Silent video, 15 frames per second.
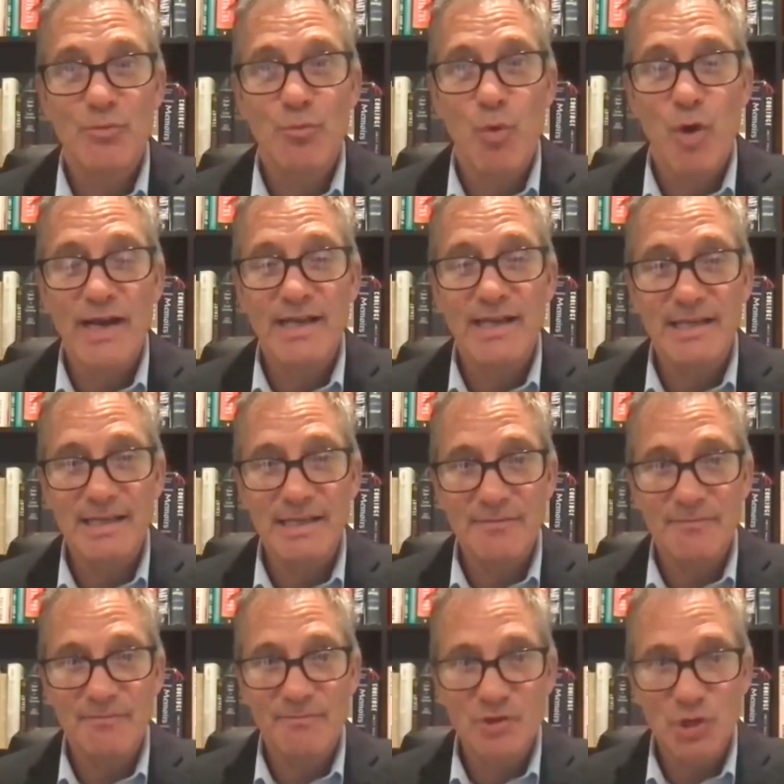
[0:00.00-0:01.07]
when
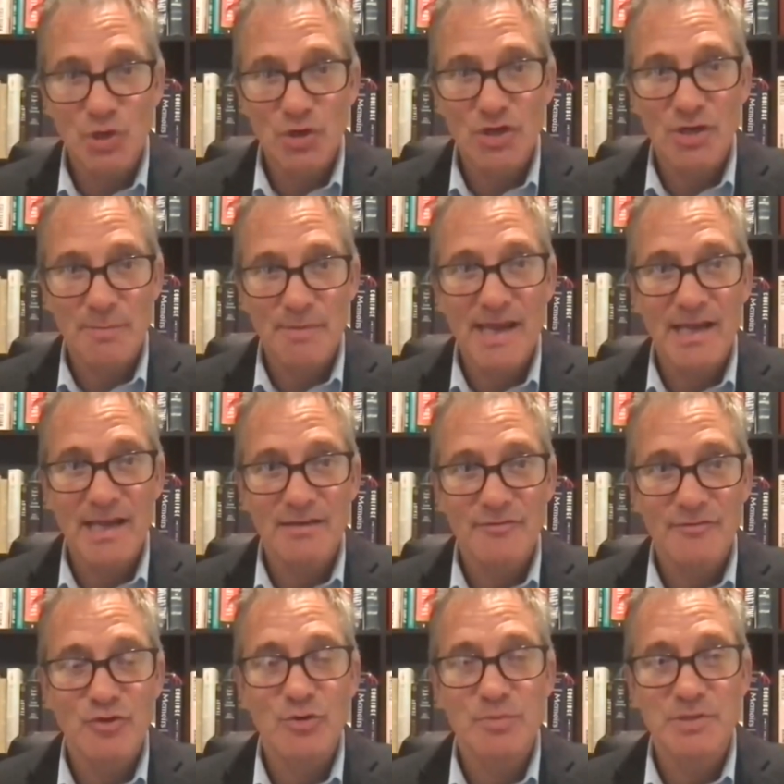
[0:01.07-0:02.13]
he took command
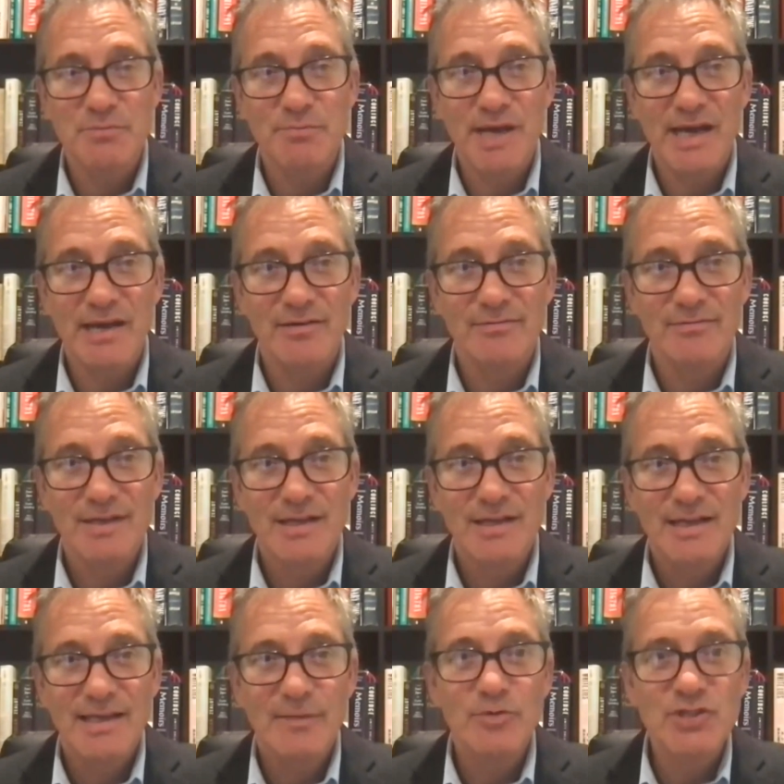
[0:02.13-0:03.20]
of troops in battle,
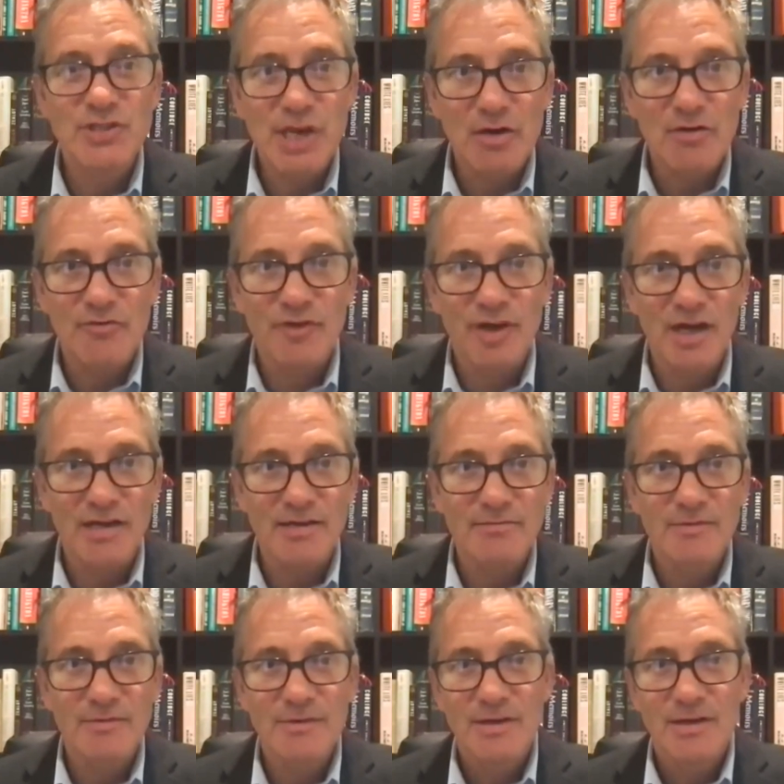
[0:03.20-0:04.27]
he was terrified,
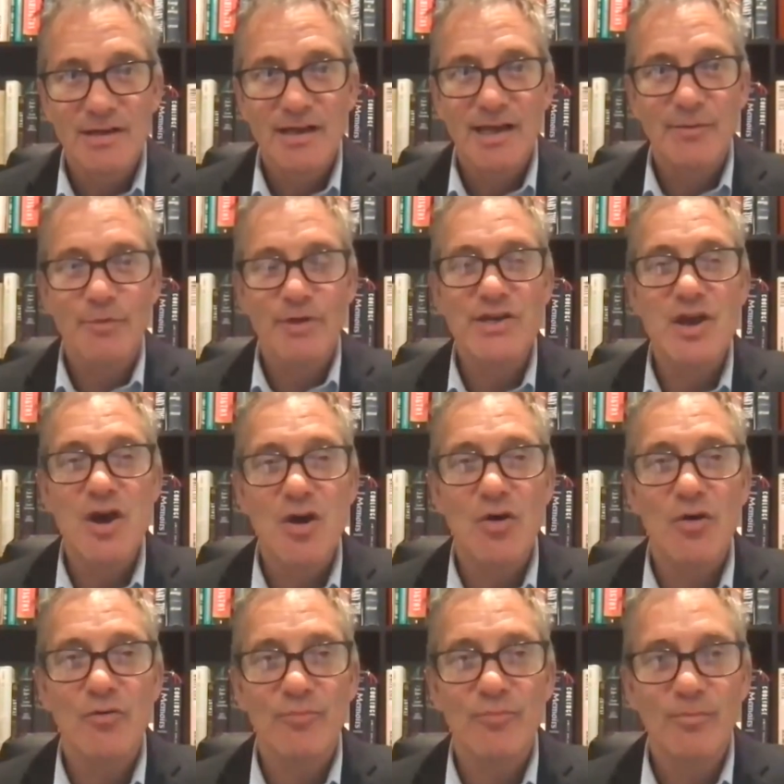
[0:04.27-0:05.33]
and we
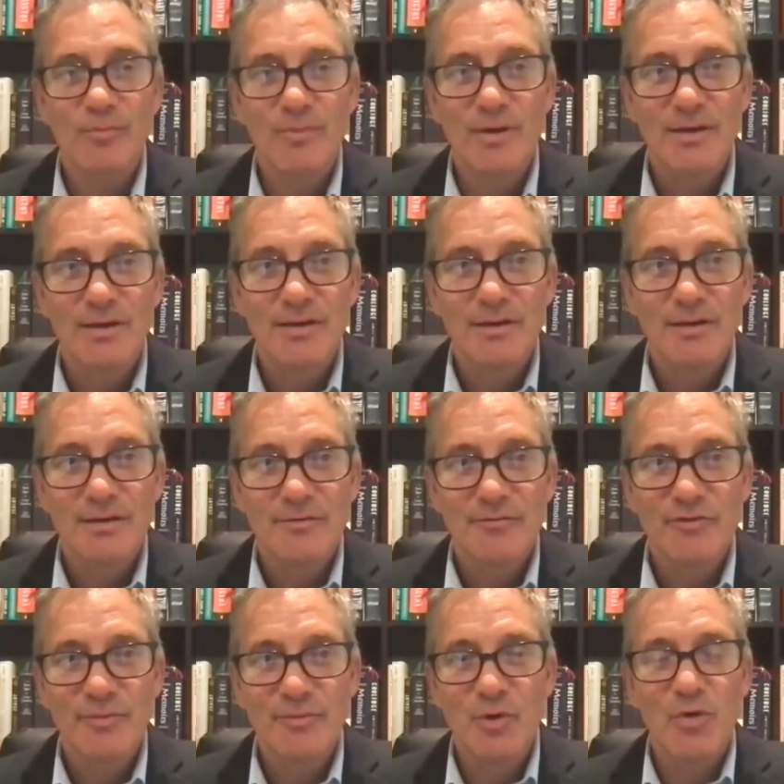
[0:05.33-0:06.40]
know
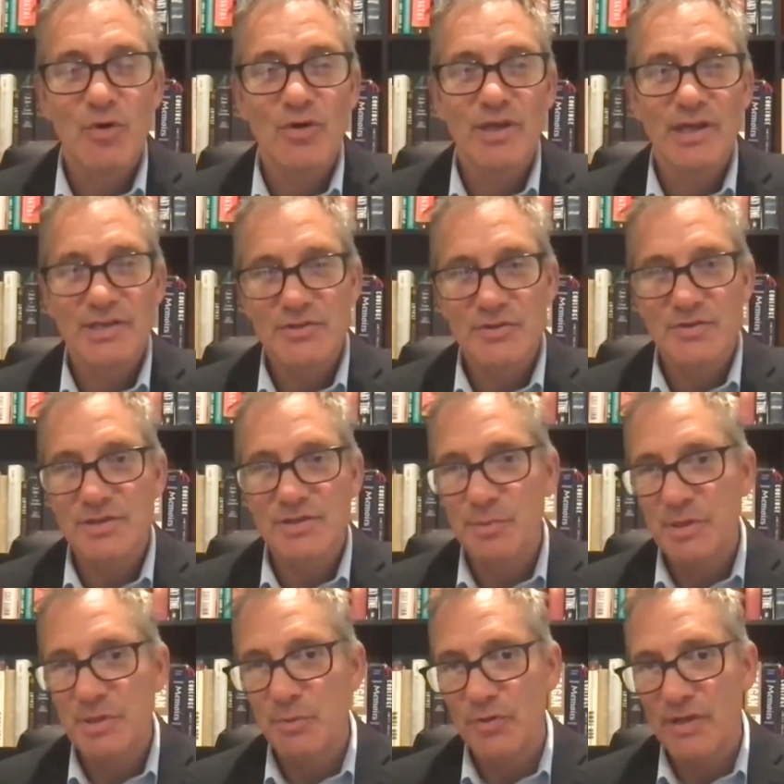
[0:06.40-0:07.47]
from the oral histories of
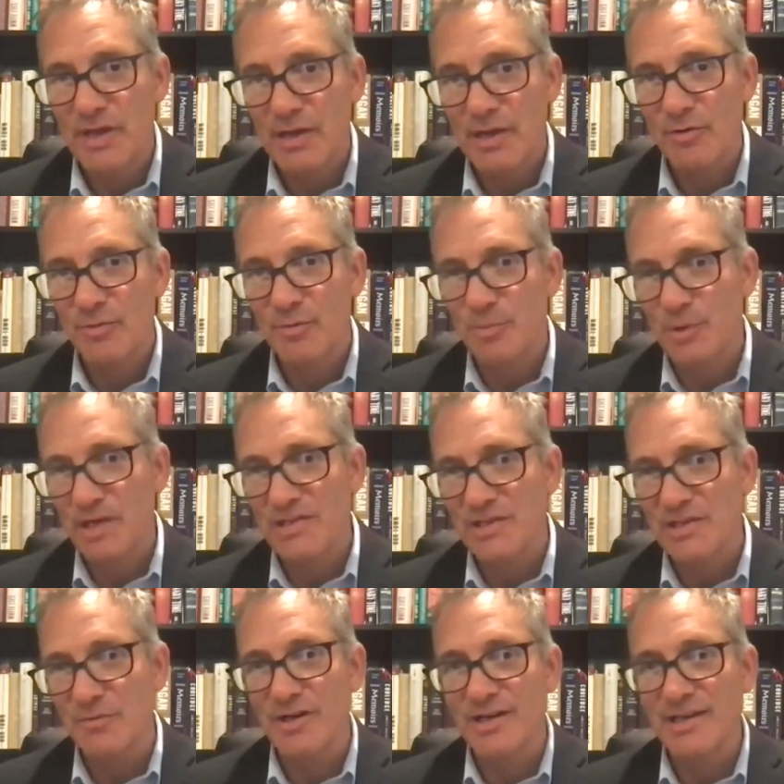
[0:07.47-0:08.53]
people there who were
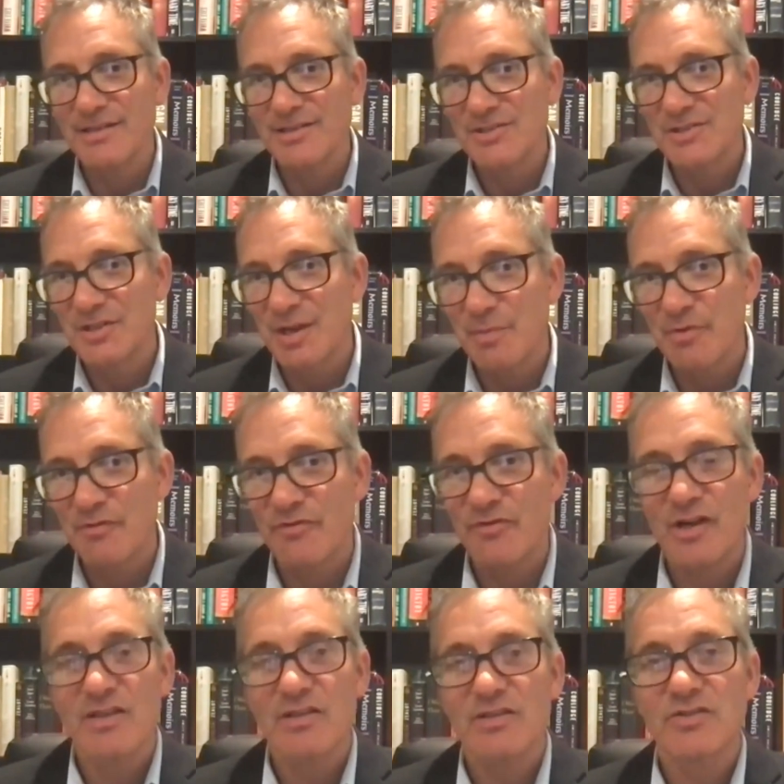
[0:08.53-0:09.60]
present when he stood up in
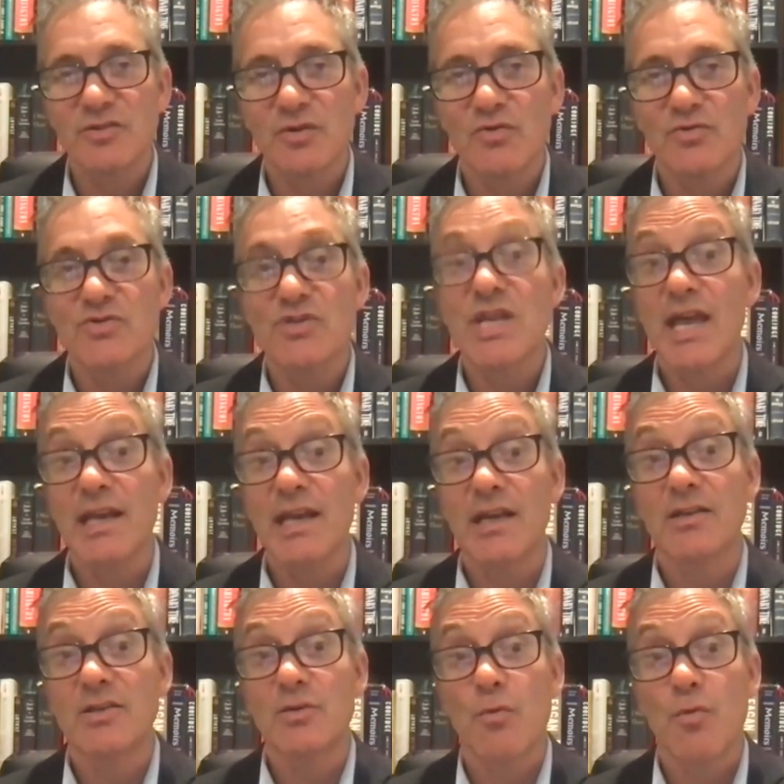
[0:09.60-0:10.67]
front of these soldiers headed
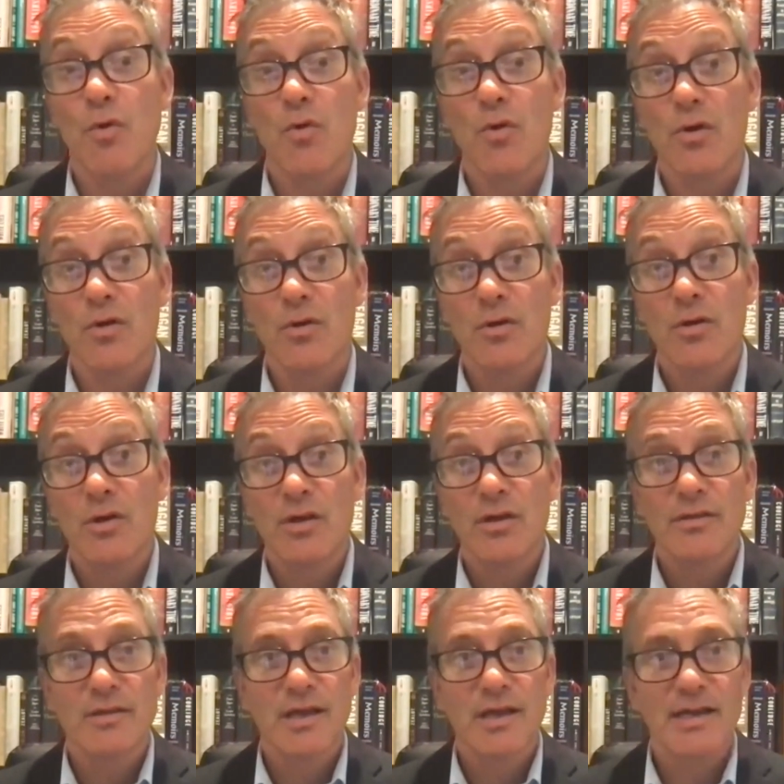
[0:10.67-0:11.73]
into war
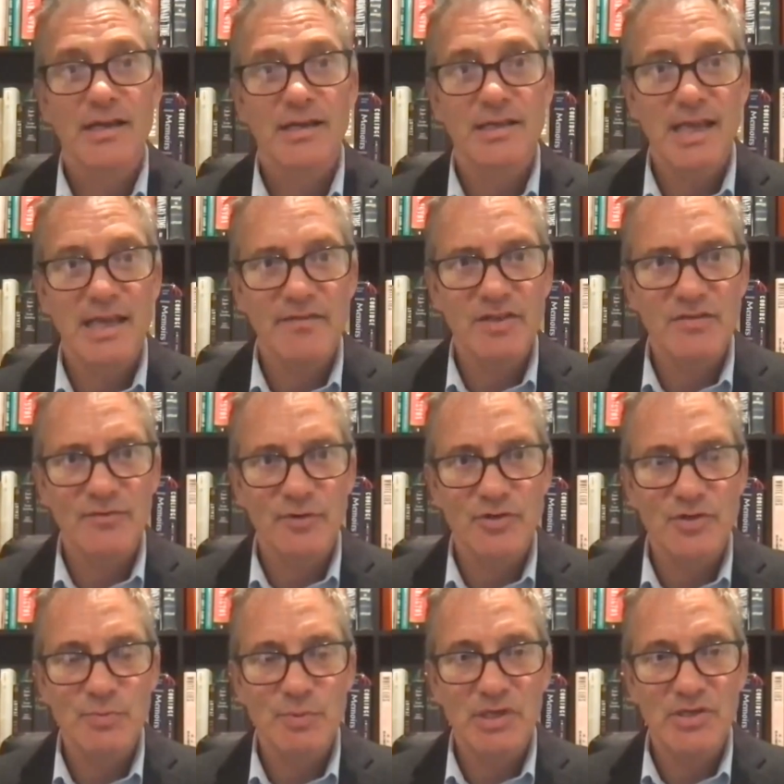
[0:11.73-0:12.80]
that he gave his
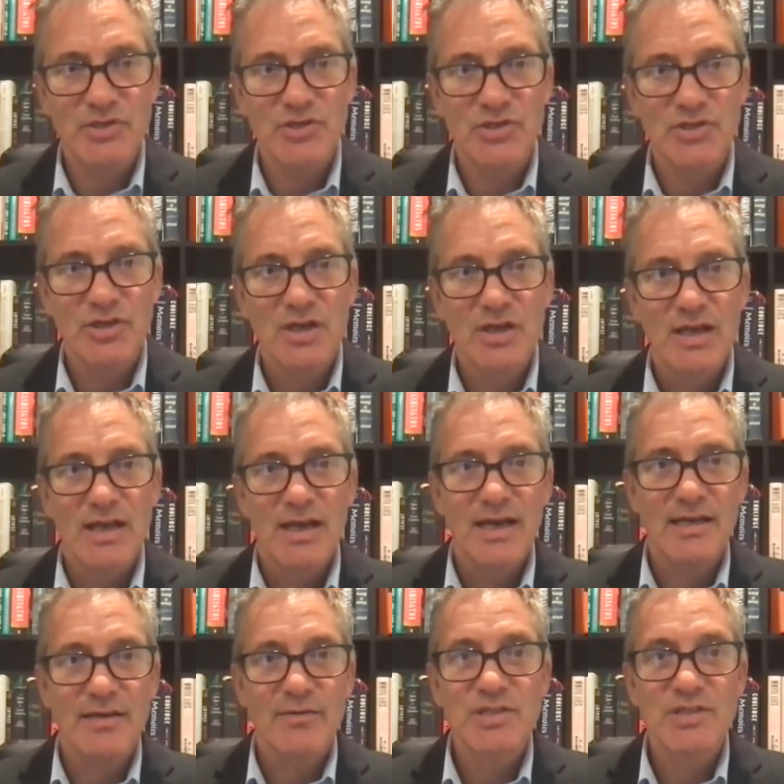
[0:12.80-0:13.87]
first speech
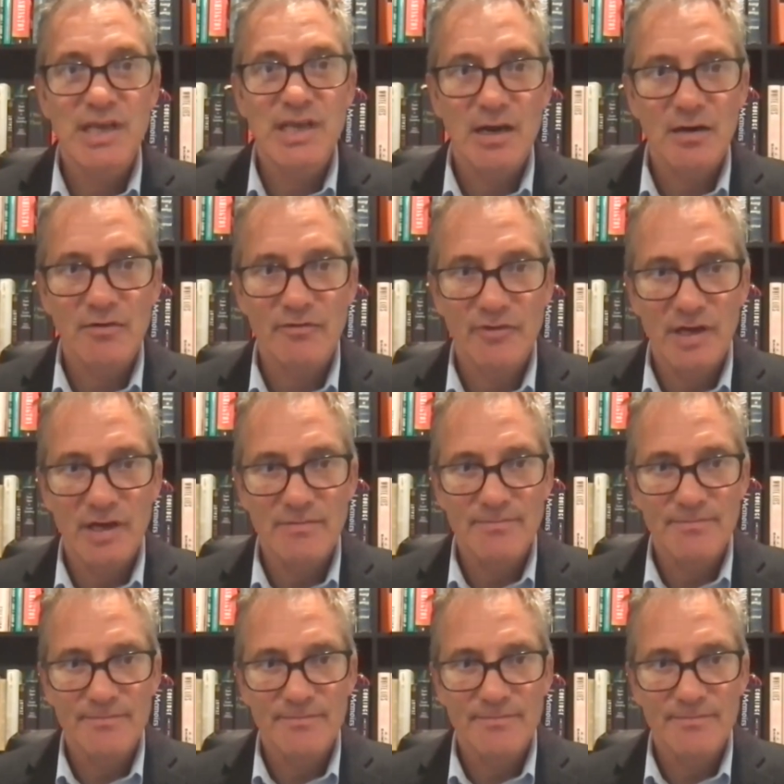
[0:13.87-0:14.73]
and he was terrified.